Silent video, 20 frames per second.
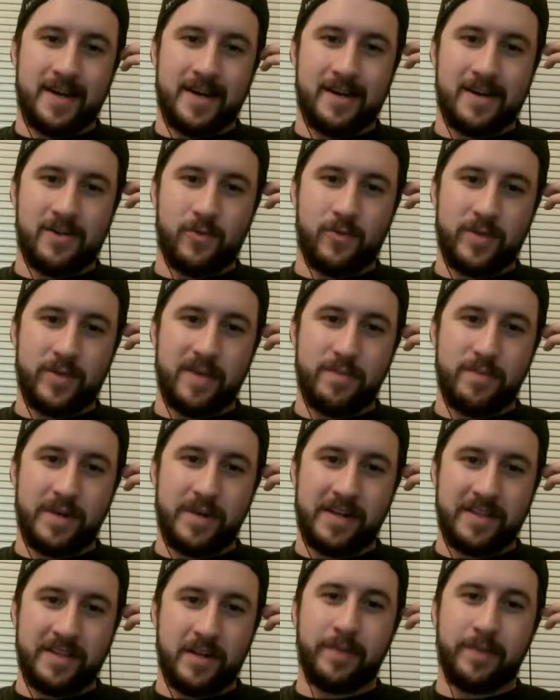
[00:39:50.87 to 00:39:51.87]
when they've been at
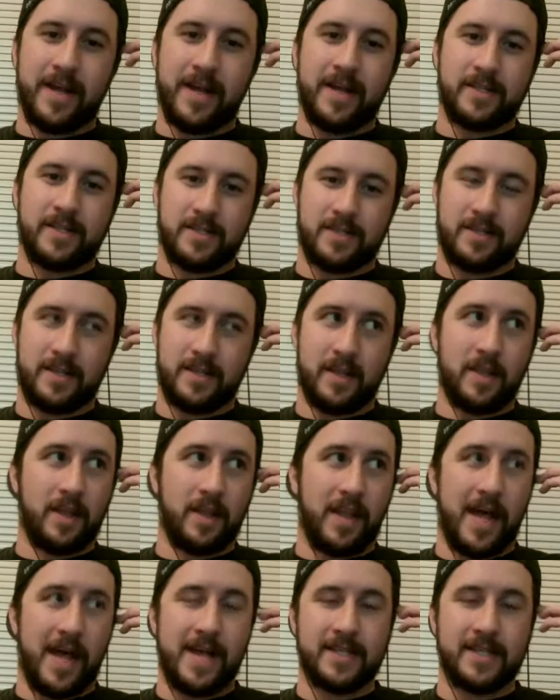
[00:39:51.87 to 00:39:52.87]
their best in the
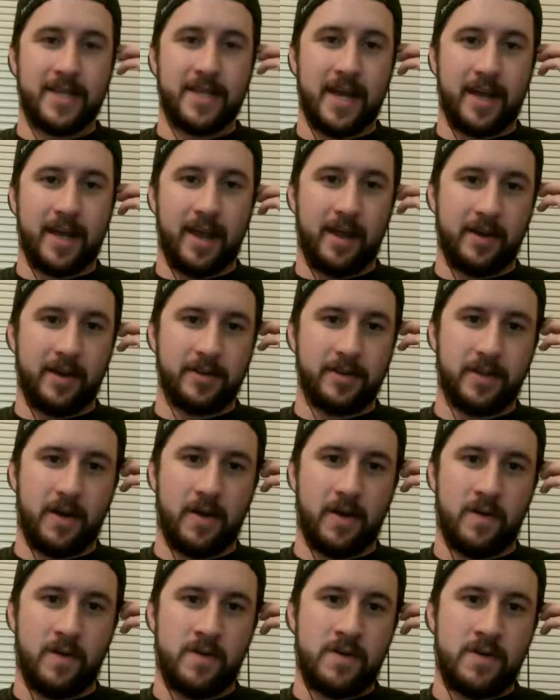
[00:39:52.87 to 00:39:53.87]
last decade or
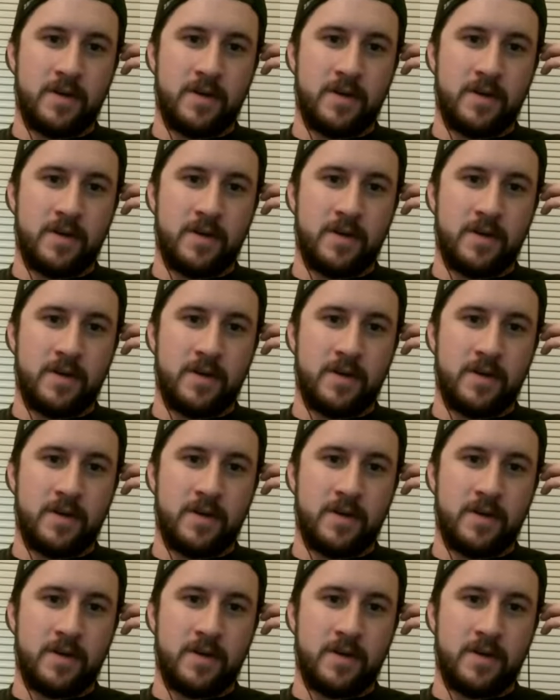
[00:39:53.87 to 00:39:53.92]
so.